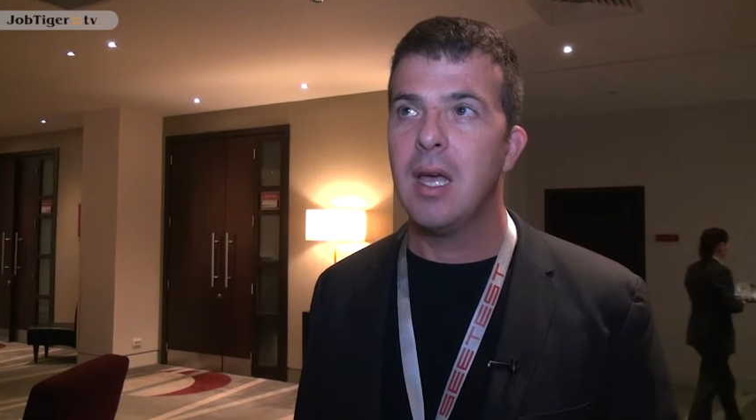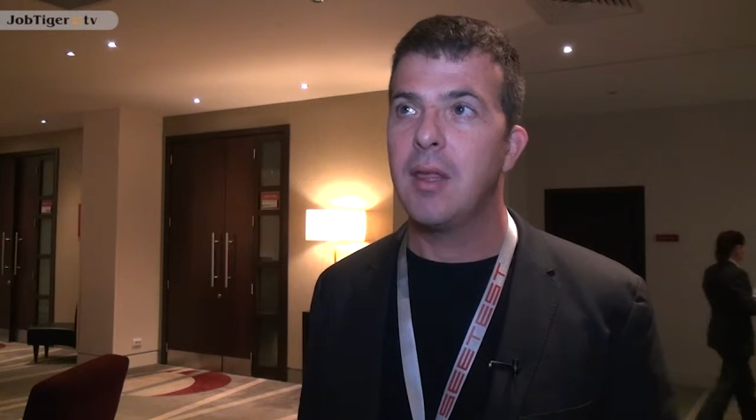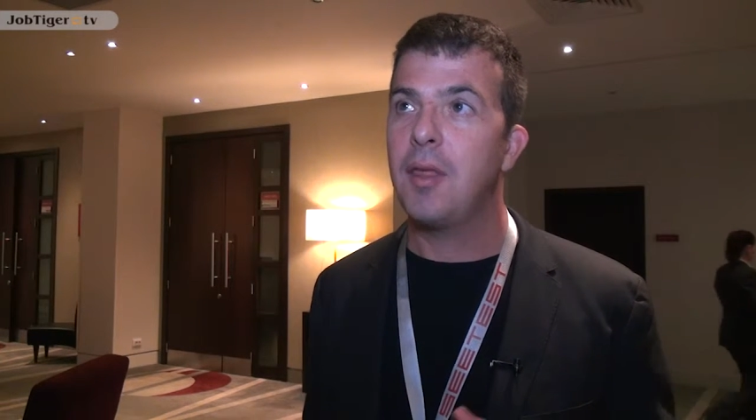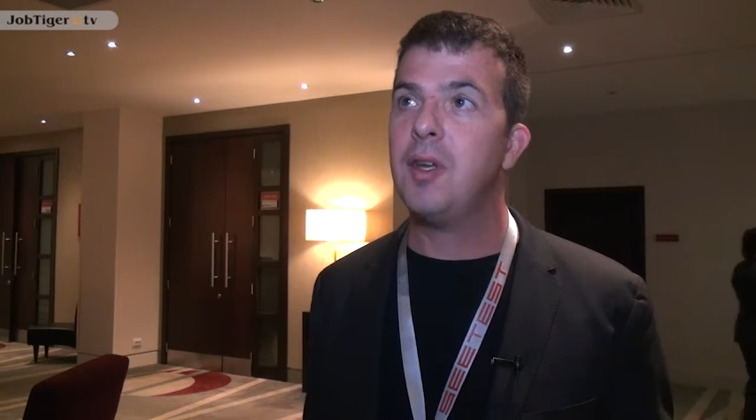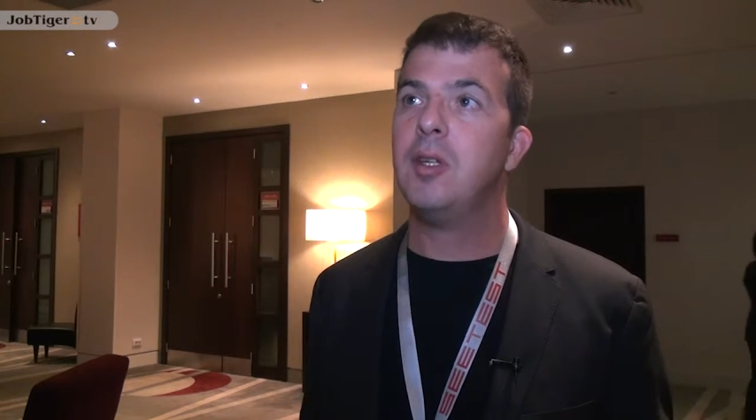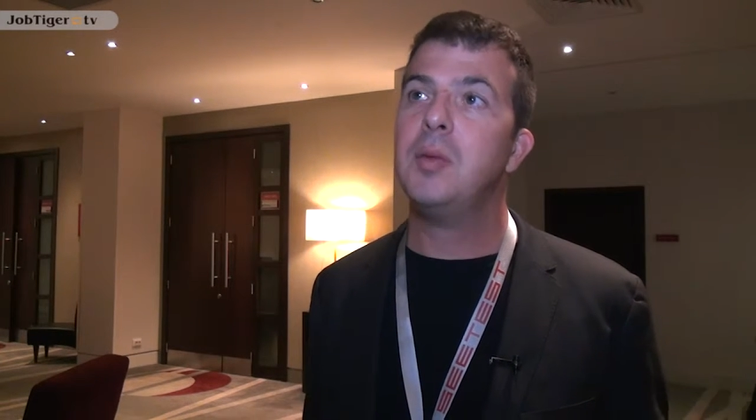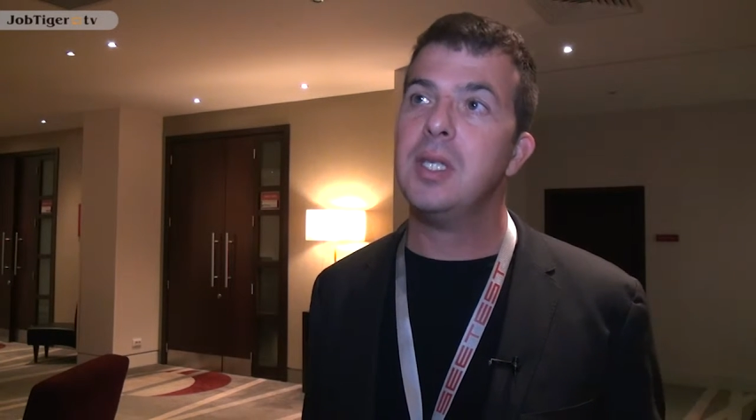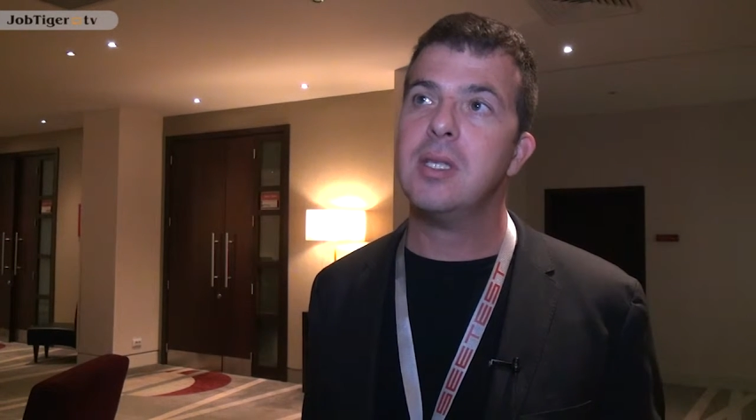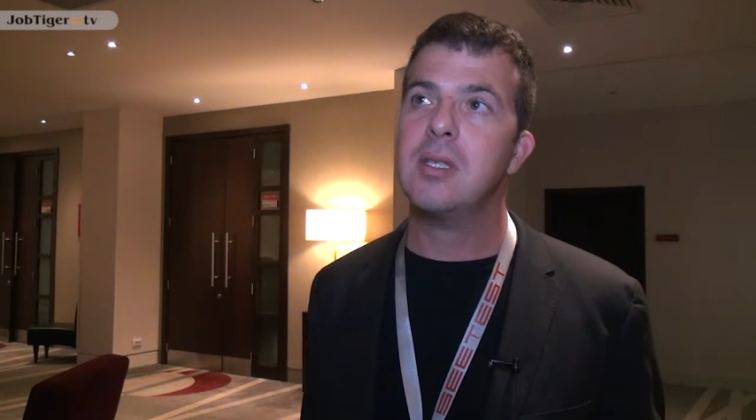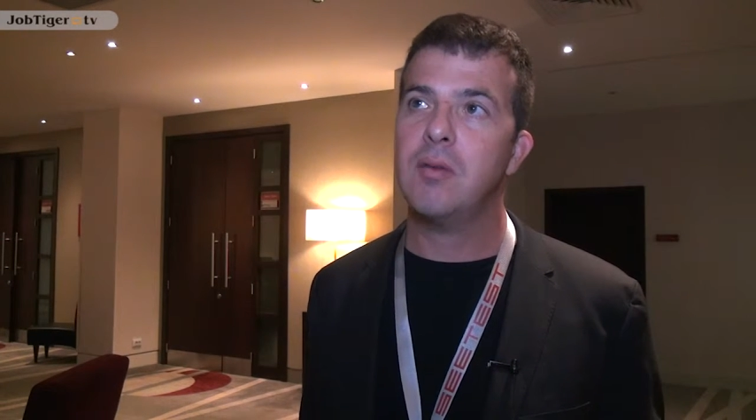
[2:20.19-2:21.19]
The third
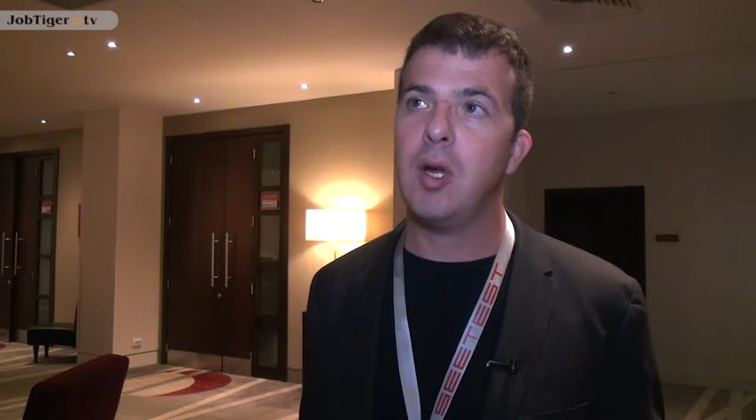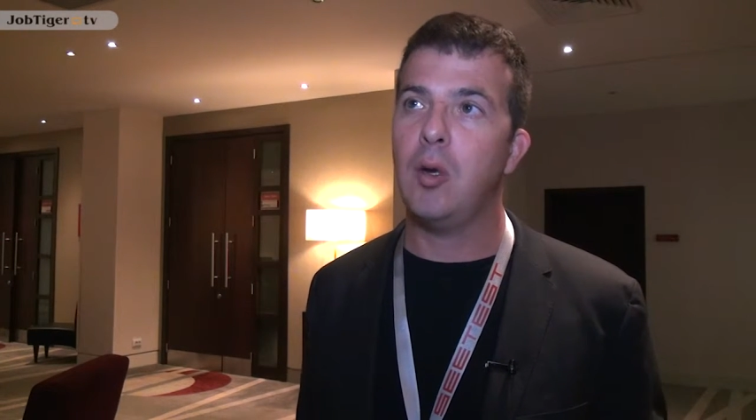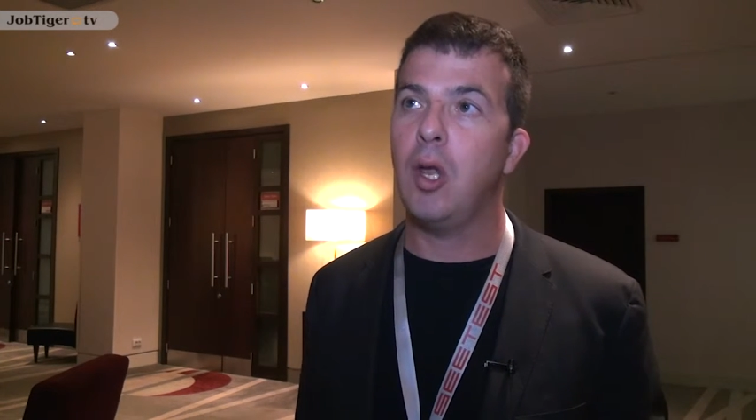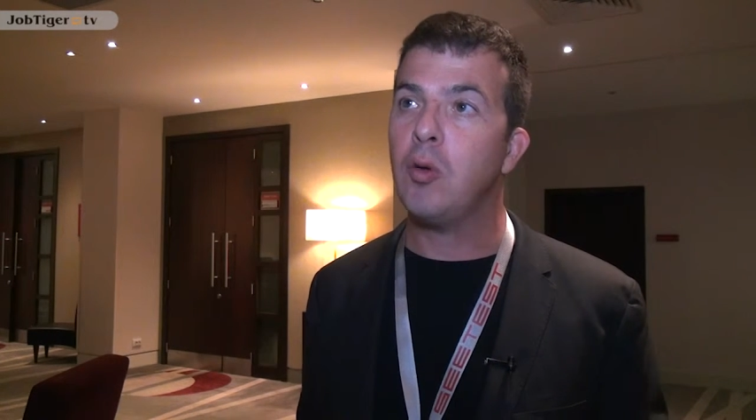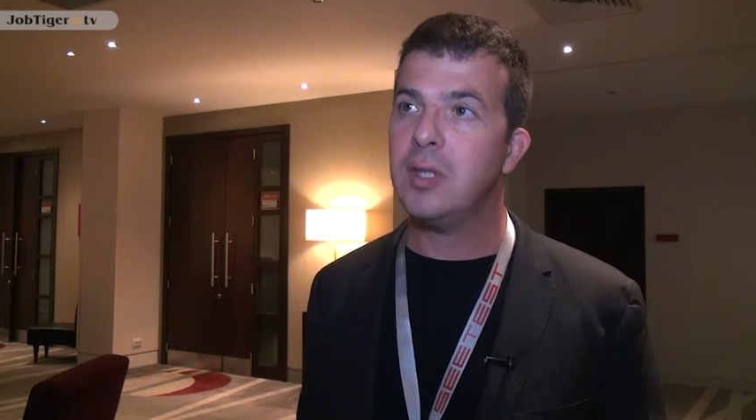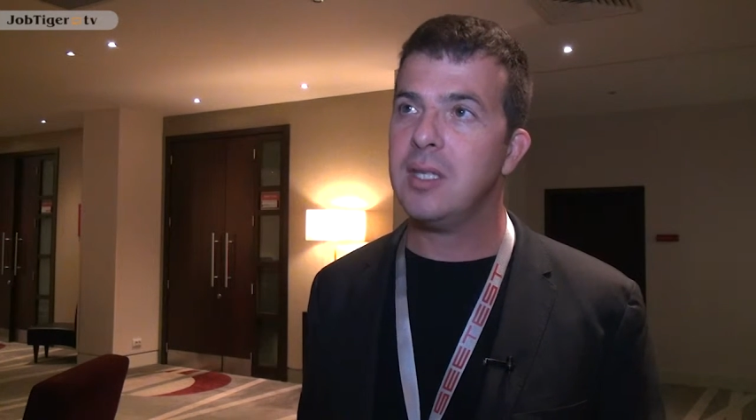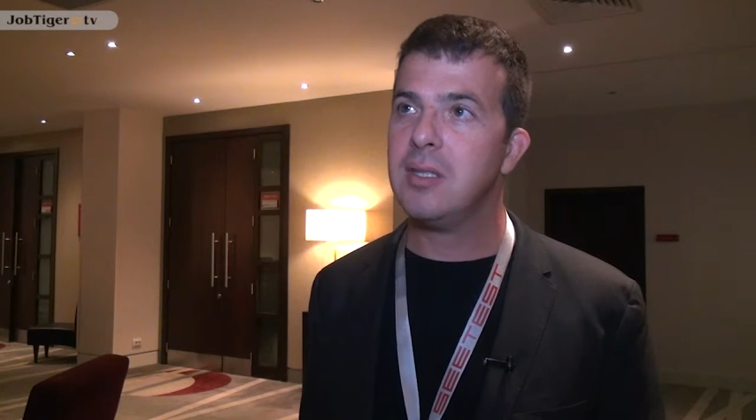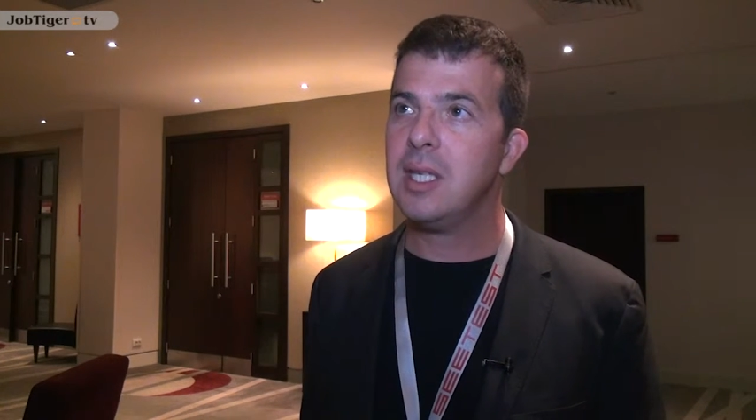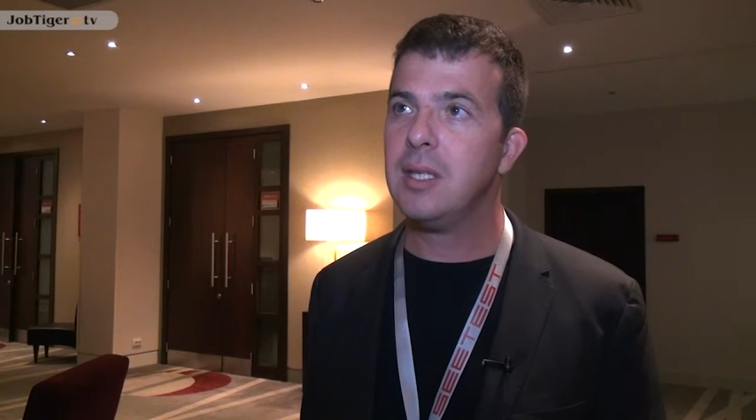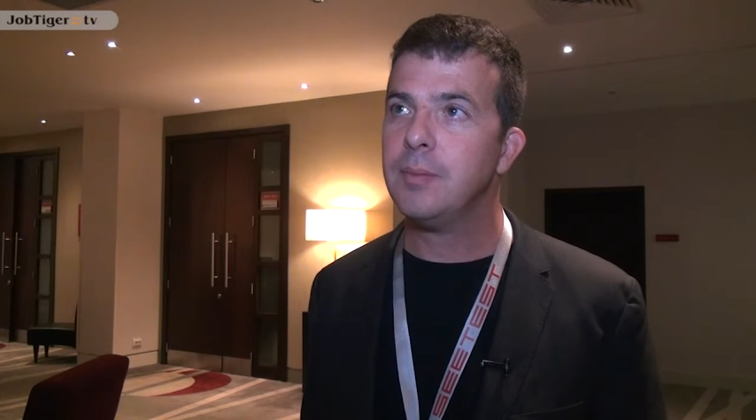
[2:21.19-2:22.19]
piece is around load
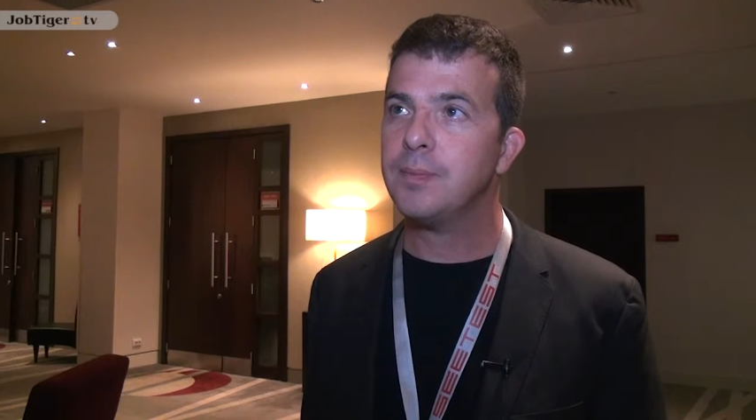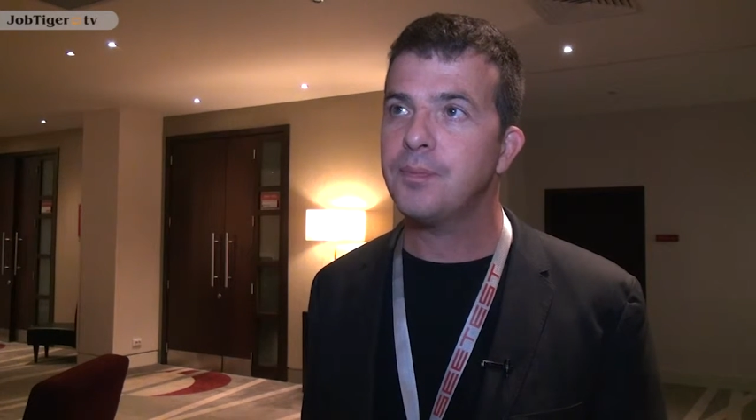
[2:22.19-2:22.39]
testing.